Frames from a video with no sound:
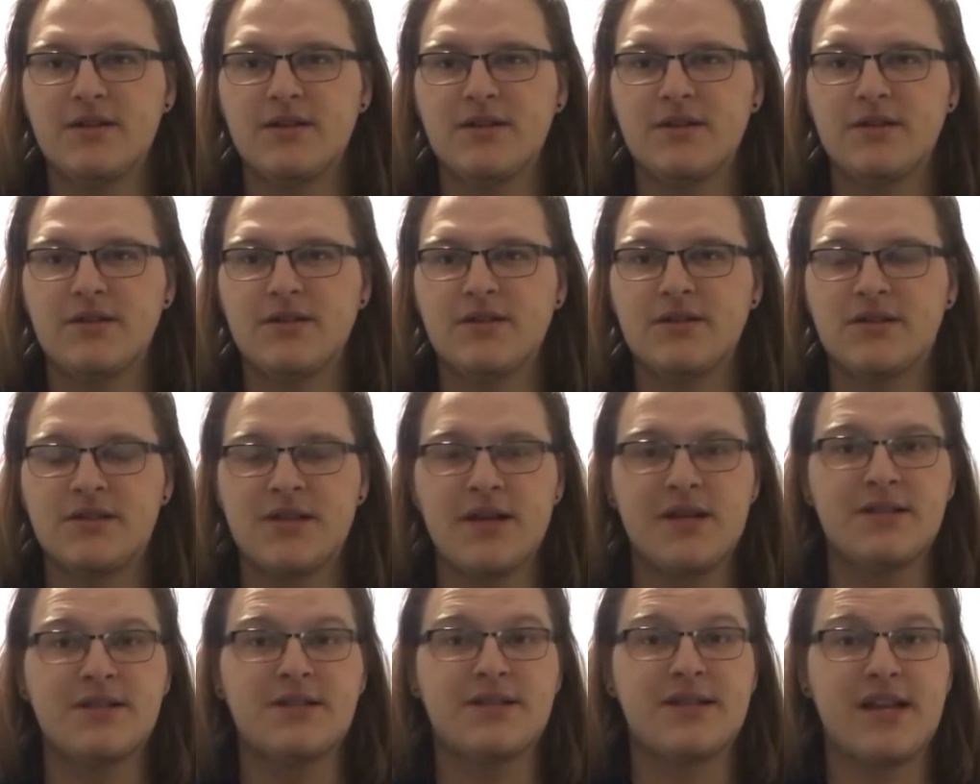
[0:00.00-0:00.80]

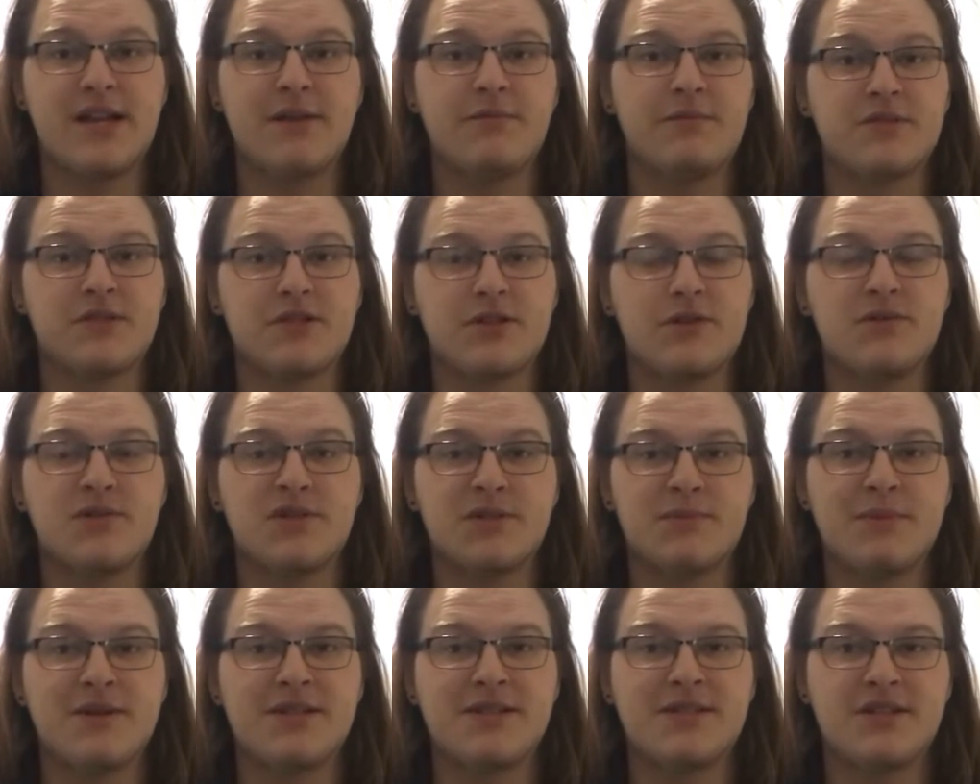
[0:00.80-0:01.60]
Sunsetting was Luke
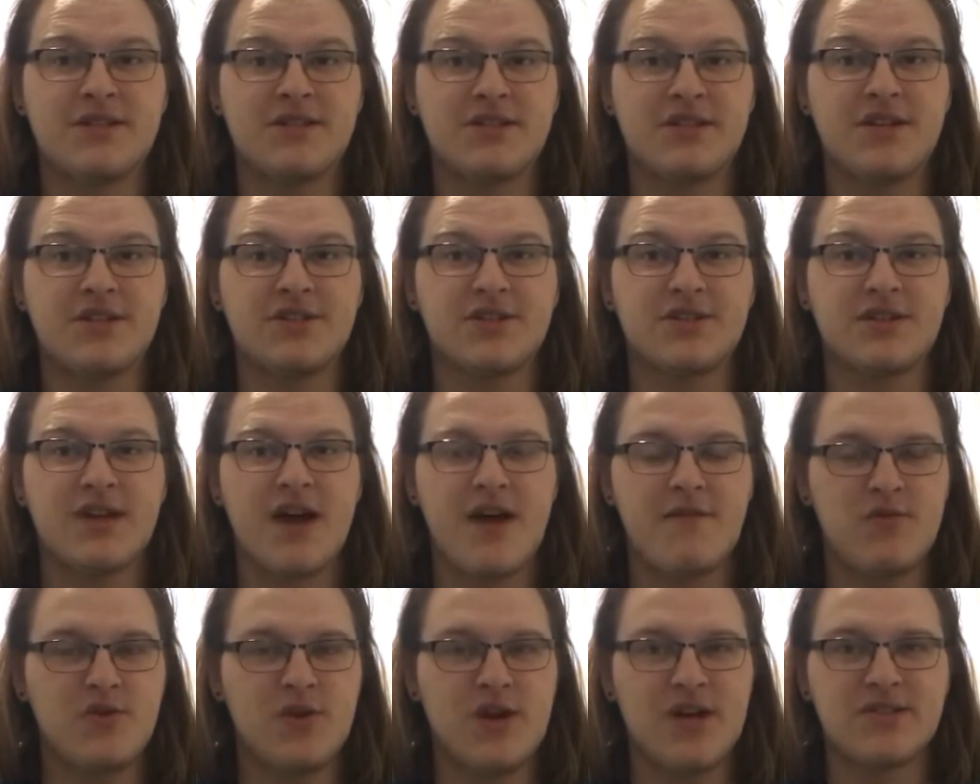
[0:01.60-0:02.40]
Smith's decision.
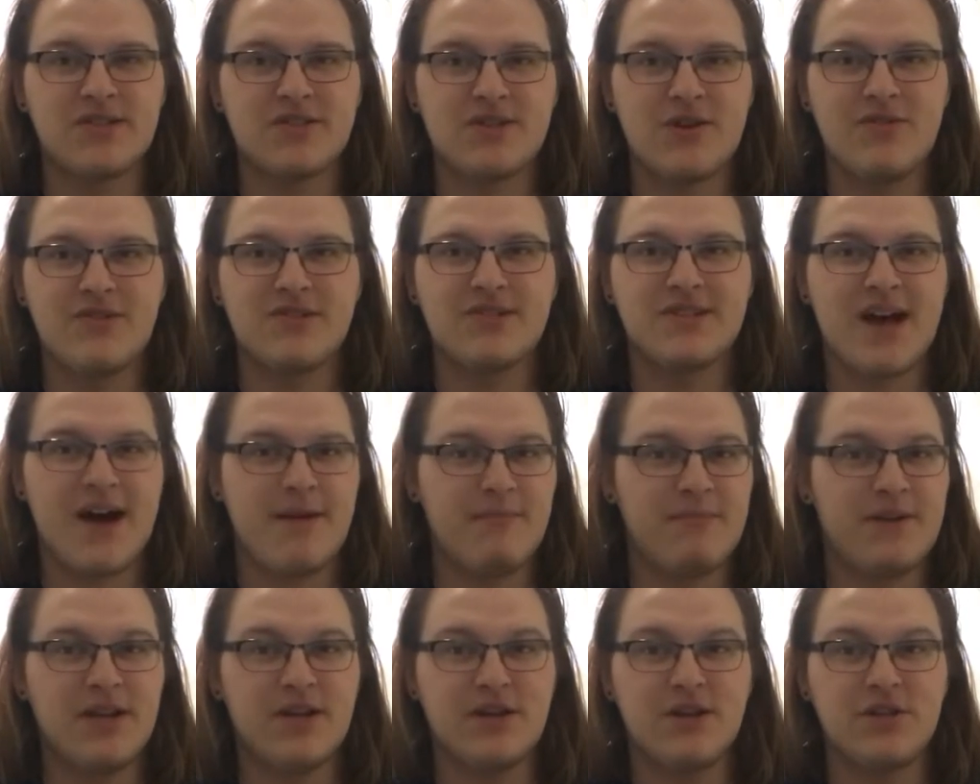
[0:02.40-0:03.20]
Have you guys noticed how
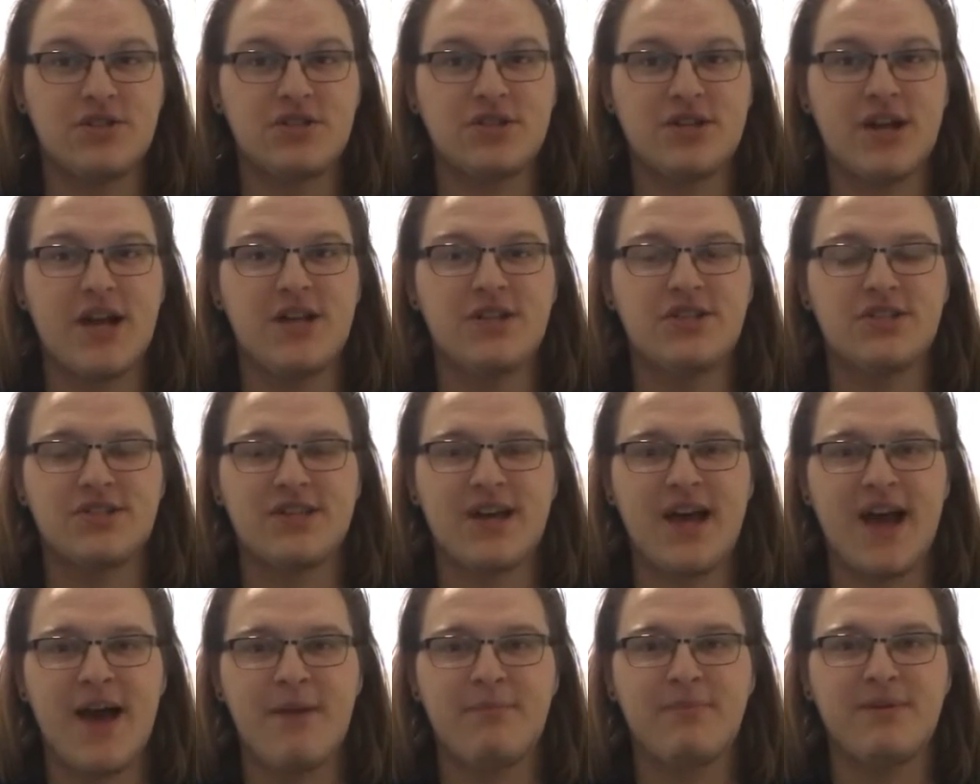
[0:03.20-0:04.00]
many good changes
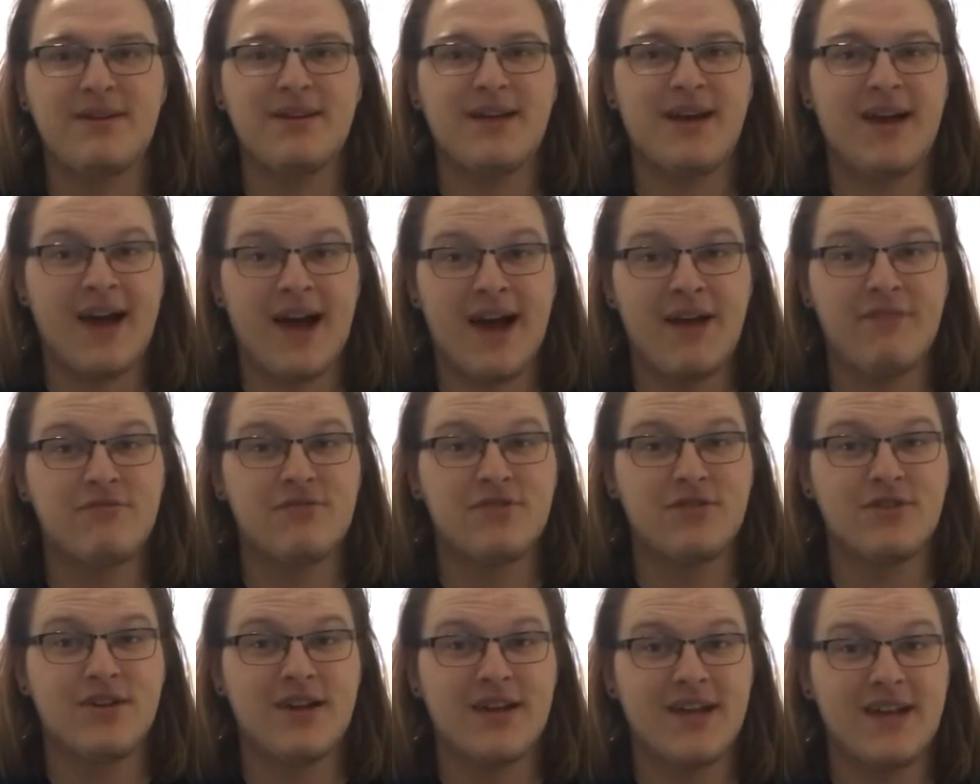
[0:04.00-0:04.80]
happened
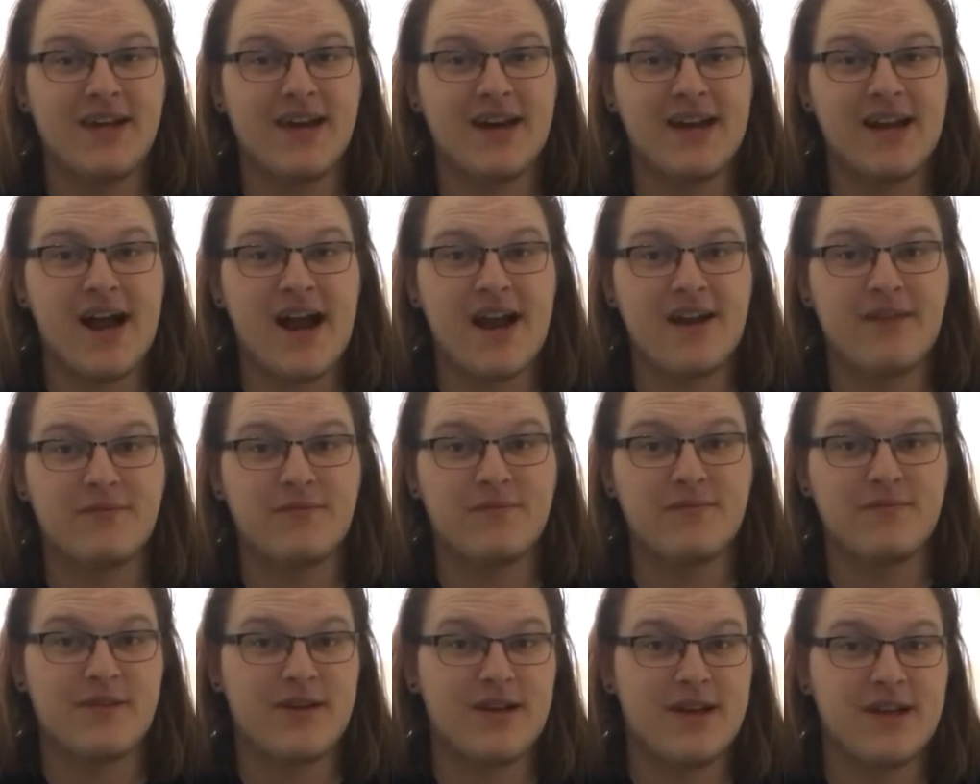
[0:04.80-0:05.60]
after he got out of
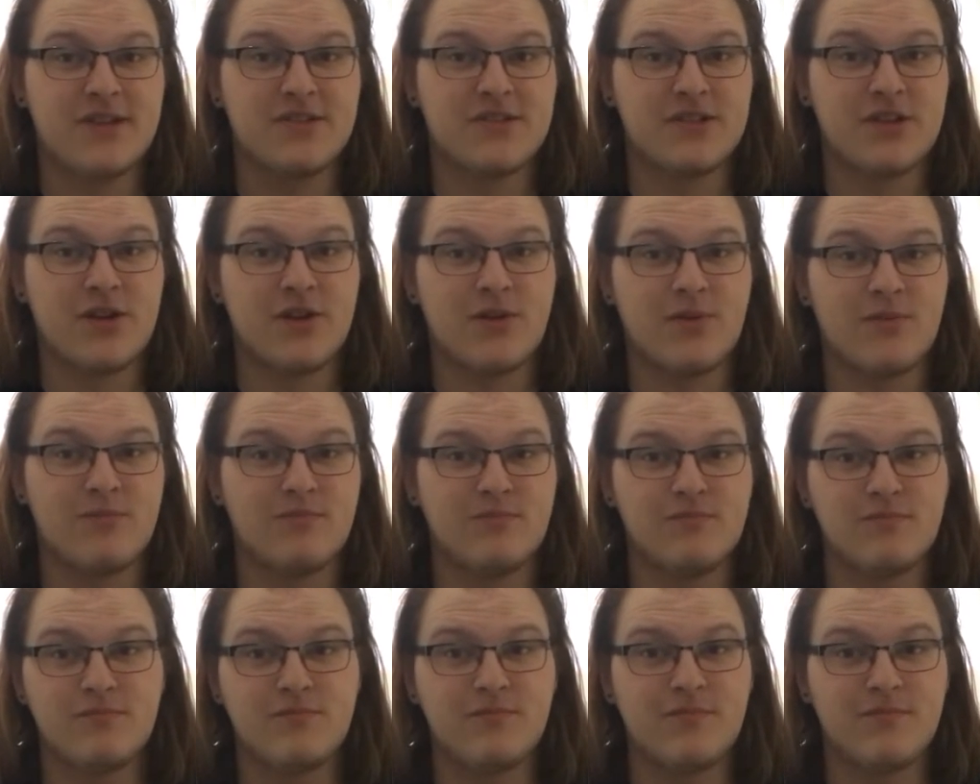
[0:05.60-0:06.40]
his little
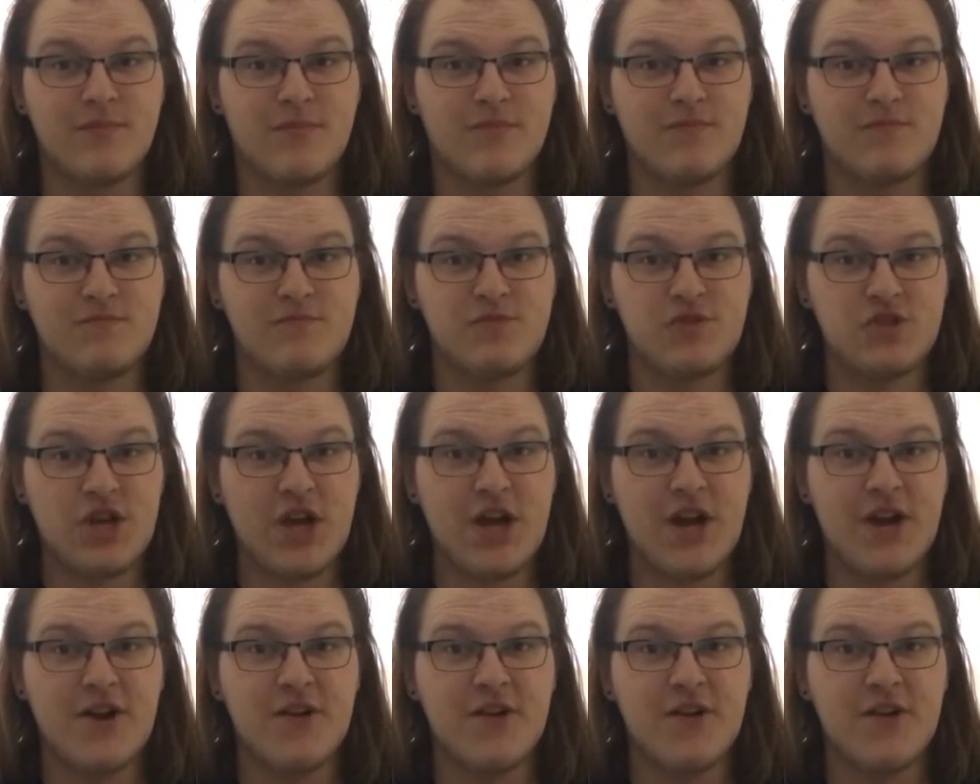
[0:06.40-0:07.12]
chair